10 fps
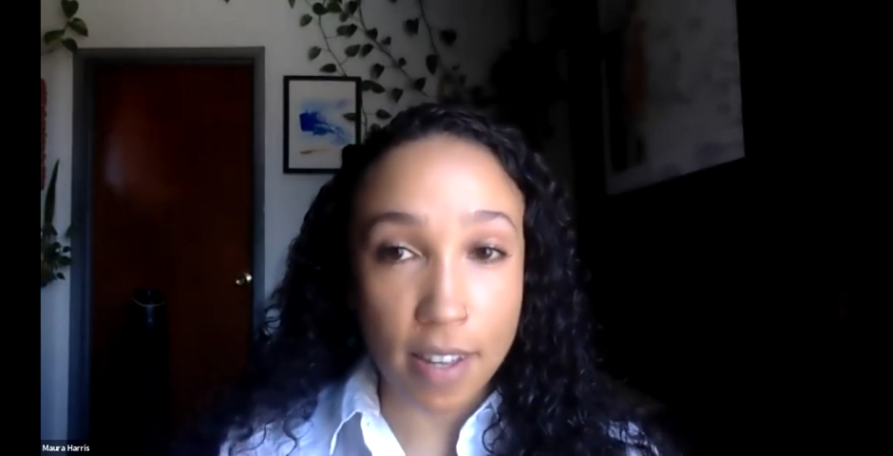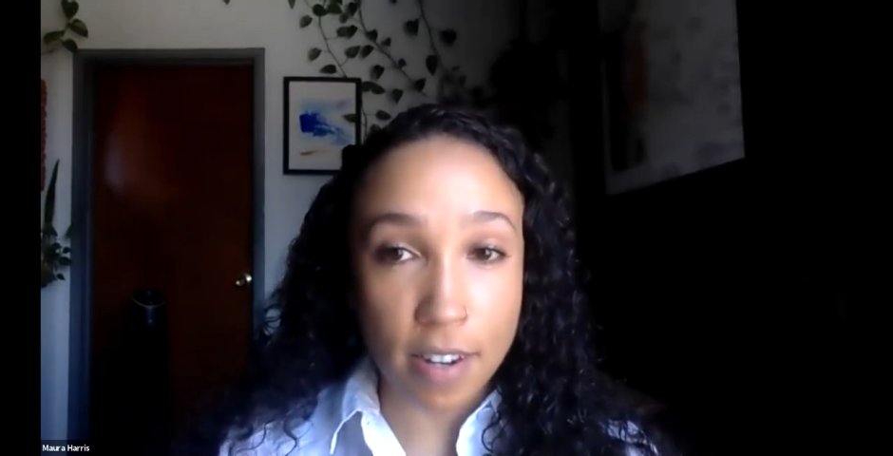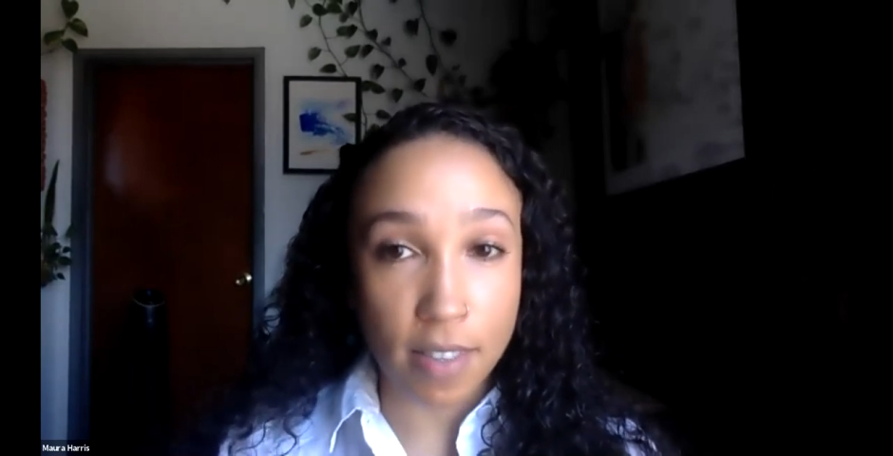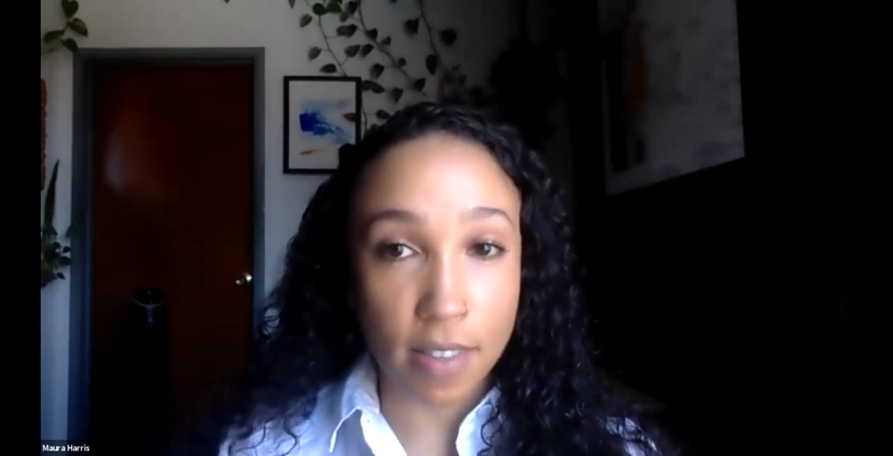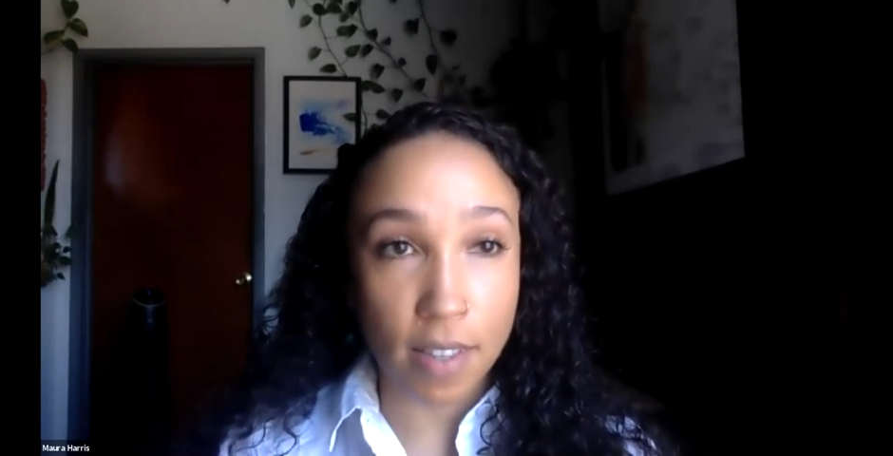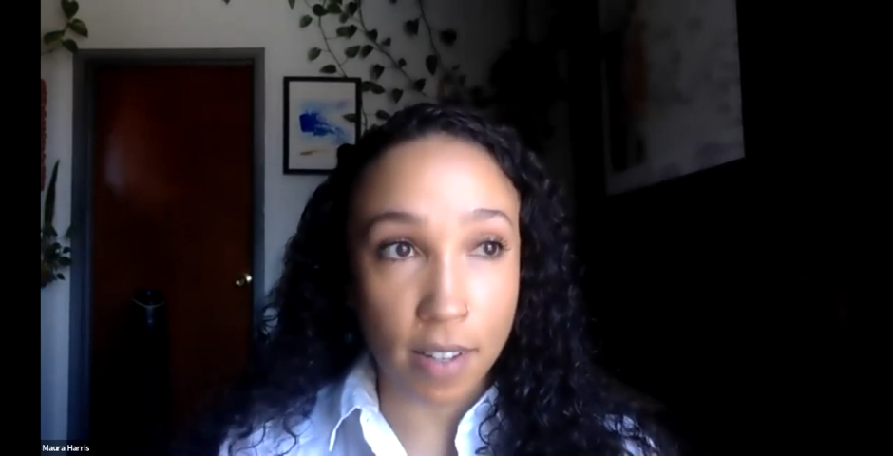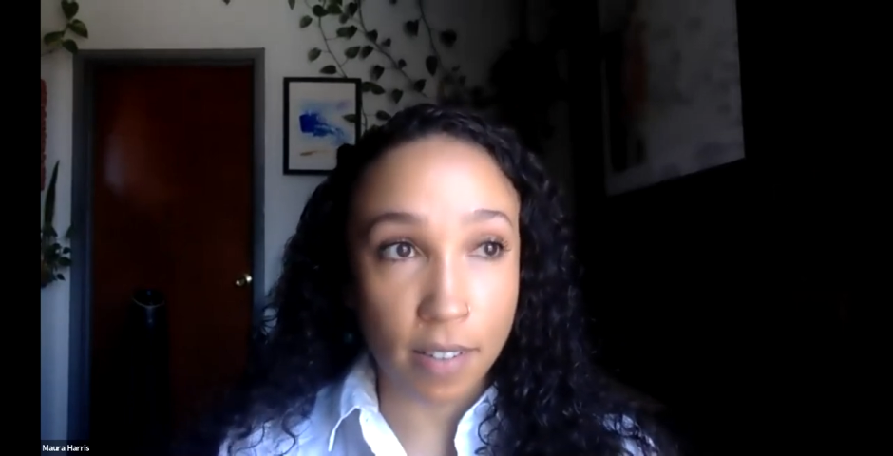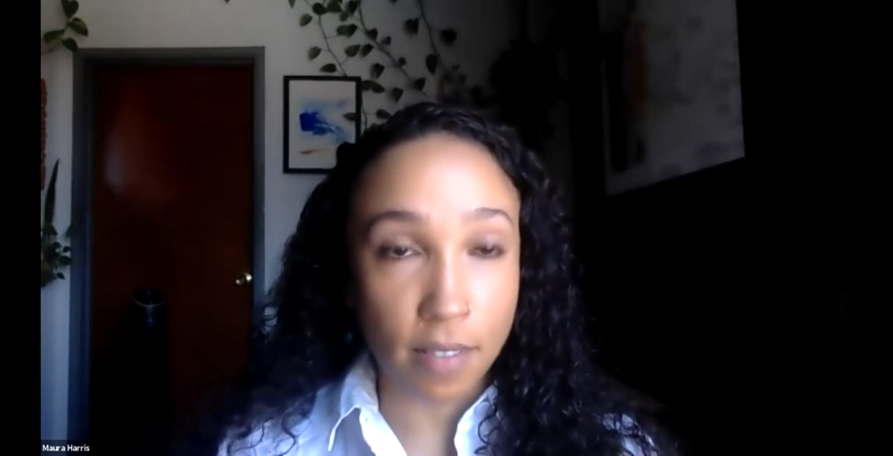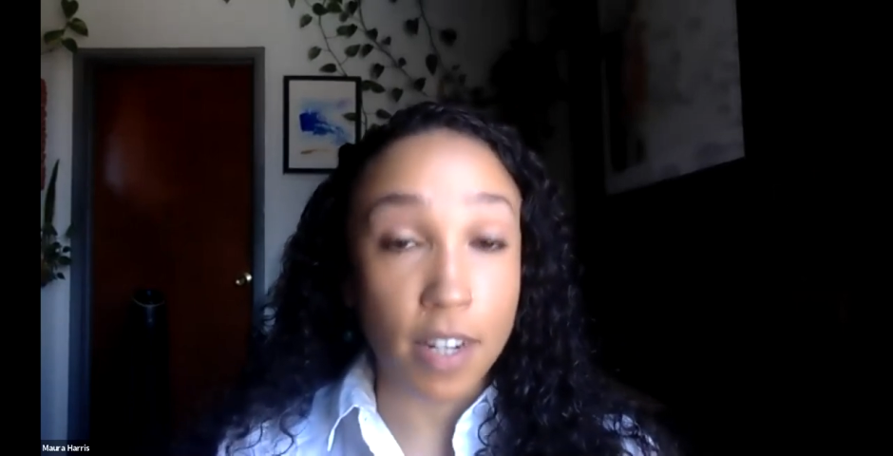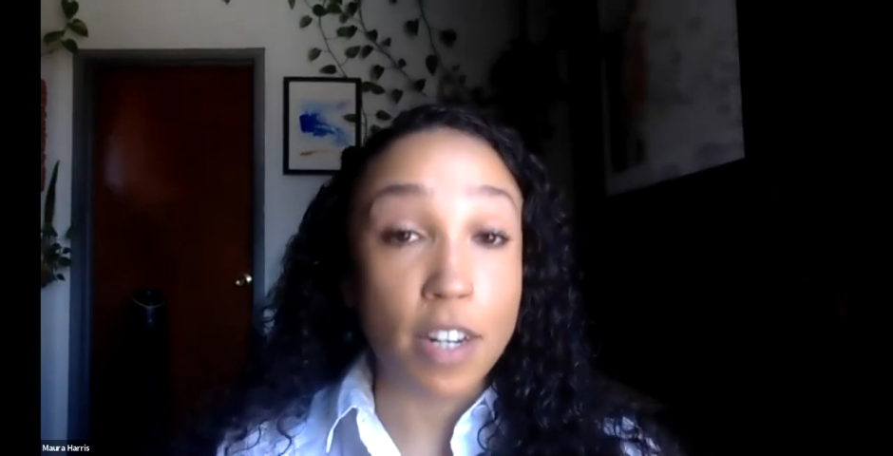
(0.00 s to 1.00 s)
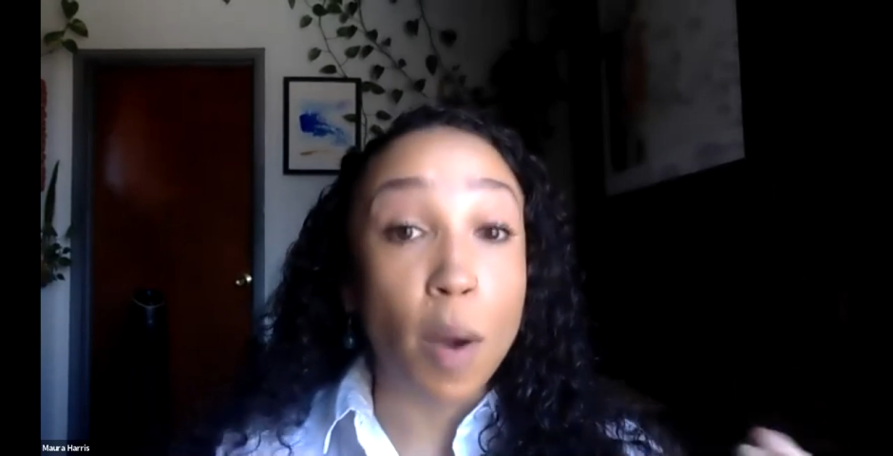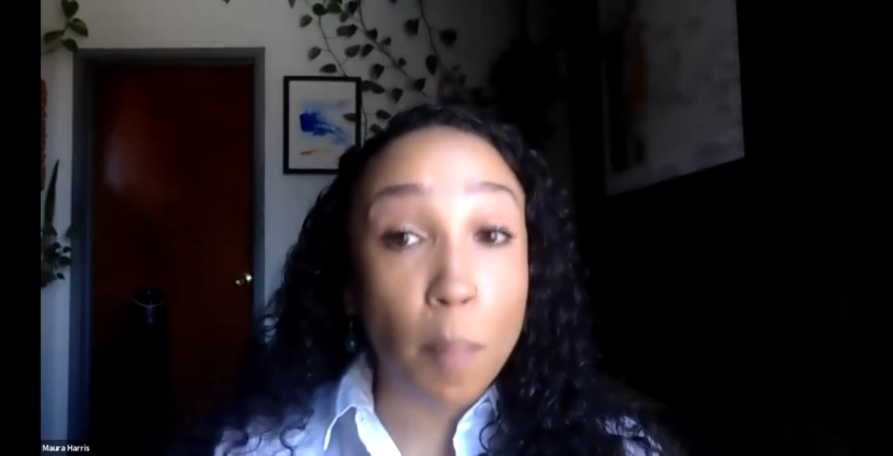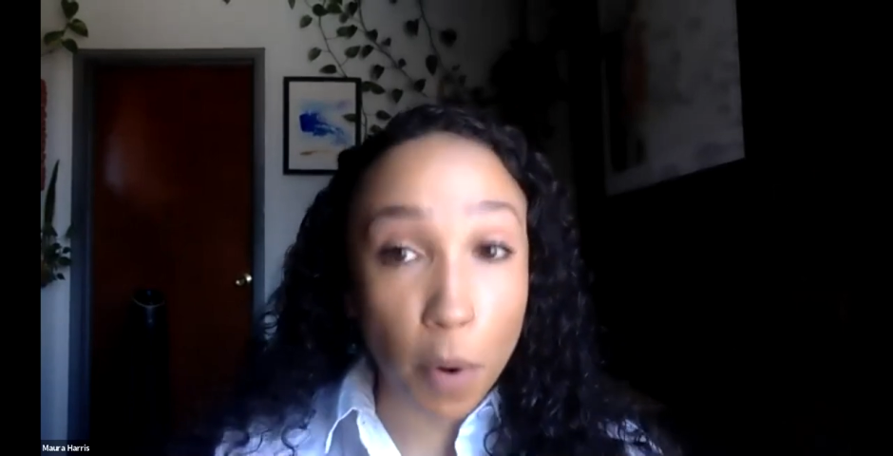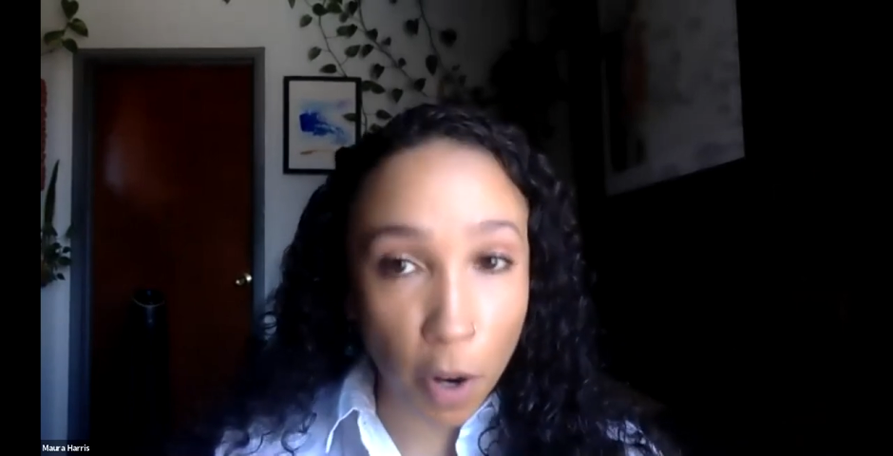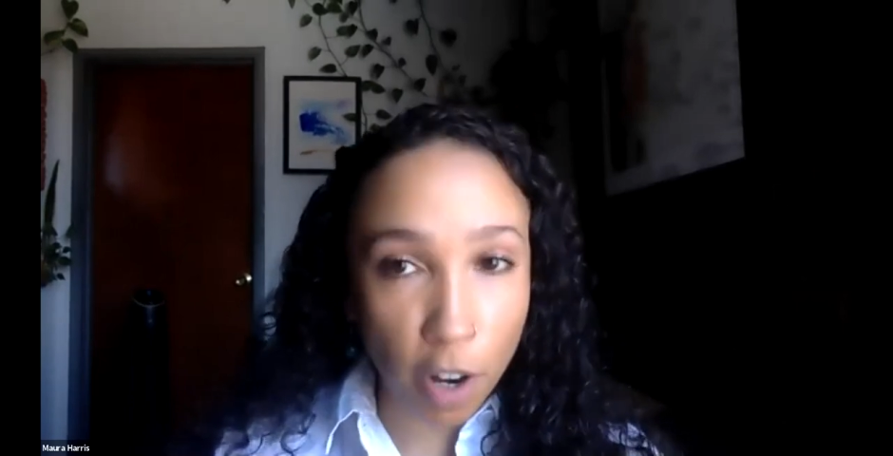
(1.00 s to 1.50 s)
the
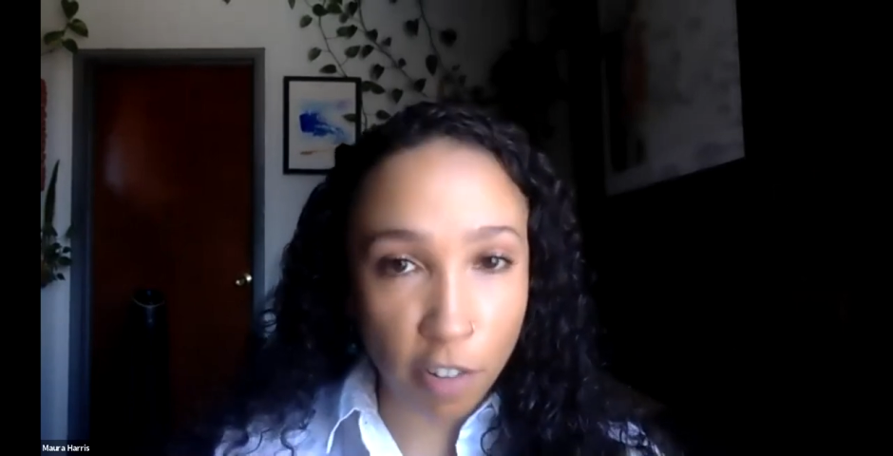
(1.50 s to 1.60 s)
number